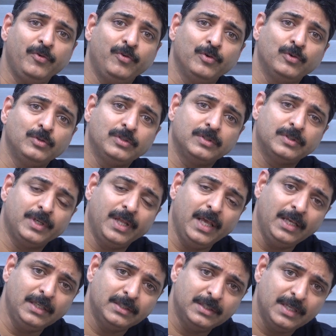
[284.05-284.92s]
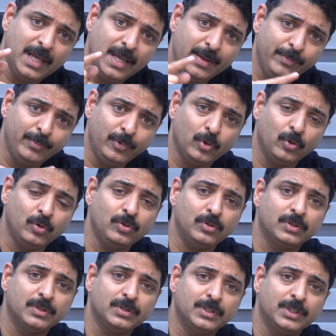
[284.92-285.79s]
if you take same
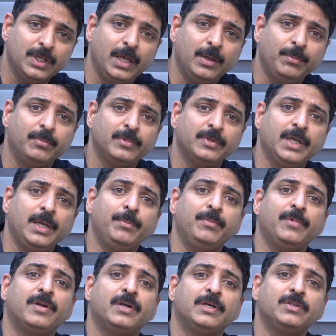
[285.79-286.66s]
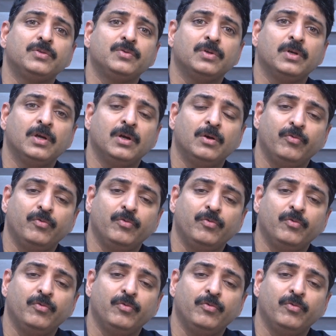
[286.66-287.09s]
drugs